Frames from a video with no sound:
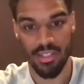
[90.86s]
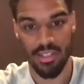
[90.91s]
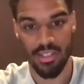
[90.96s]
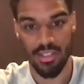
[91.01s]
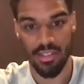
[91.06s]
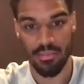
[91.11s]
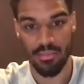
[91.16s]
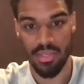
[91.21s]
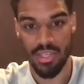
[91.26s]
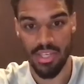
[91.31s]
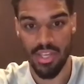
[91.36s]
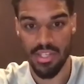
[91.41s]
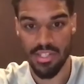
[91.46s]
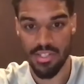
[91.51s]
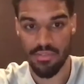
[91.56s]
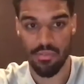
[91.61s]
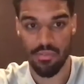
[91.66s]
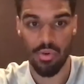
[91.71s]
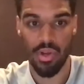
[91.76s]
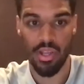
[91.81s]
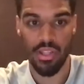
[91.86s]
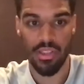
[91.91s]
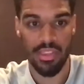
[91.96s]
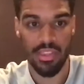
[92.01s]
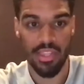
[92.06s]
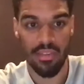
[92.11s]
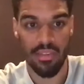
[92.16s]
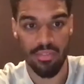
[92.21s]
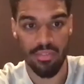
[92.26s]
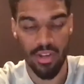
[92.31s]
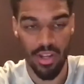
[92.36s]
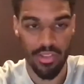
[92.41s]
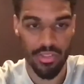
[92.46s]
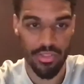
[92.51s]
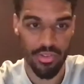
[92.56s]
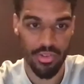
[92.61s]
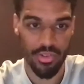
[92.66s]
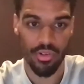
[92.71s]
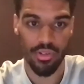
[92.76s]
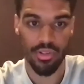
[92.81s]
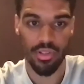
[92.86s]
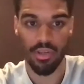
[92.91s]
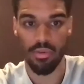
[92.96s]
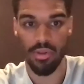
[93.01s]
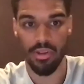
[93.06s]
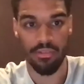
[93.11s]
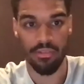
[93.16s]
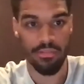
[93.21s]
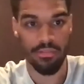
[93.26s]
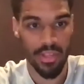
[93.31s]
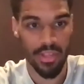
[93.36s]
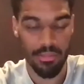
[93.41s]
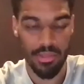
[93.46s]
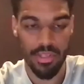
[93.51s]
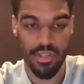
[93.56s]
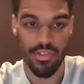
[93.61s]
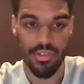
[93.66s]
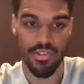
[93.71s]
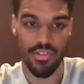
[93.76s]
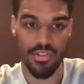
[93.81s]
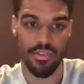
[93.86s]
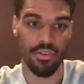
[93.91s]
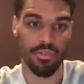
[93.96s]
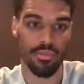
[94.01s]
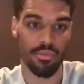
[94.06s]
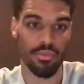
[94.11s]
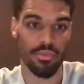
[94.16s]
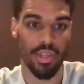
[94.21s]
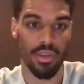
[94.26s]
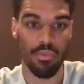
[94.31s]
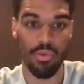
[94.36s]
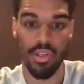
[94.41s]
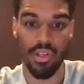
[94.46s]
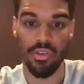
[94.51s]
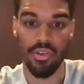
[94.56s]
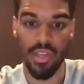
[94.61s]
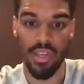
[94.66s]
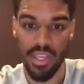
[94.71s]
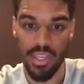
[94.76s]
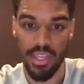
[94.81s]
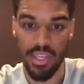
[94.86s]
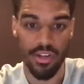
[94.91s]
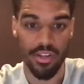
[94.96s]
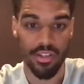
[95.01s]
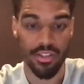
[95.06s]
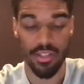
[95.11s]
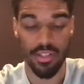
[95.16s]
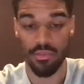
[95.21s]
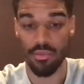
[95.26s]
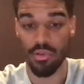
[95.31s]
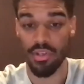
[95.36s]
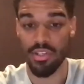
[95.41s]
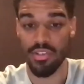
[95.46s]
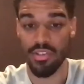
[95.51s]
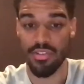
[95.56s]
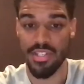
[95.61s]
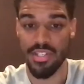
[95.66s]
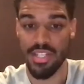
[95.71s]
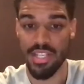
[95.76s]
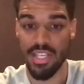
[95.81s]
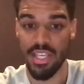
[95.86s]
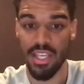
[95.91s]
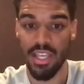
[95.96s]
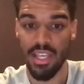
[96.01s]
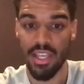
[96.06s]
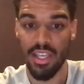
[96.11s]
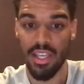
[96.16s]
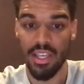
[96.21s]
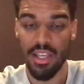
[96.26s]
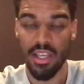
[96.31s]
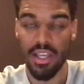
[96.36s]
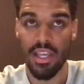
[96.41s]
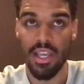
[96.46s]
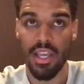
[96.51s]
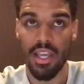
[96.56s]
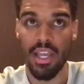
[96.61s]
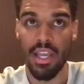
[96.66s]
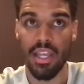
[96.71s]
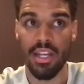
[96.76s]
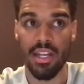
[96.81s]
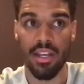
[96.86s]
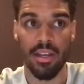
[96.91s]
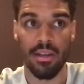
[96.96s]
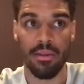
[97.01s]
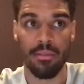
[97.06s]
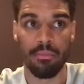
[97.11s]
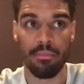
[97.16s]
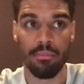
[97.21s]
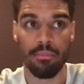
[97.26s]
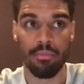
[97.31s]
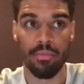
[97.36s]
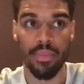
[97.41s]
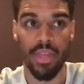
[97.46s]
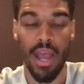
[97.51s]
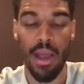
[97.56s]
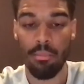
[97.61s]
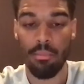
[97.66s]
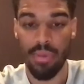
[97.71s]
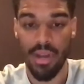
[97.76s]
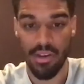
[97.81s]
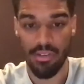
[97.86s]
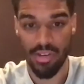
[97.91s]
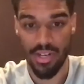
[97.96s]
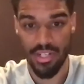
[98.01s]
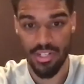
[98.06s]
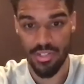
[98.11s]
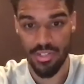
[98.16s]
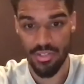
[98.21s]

because of what they've gone through and like what your family goes through and like what you hear and then what you see. And I'm biracial,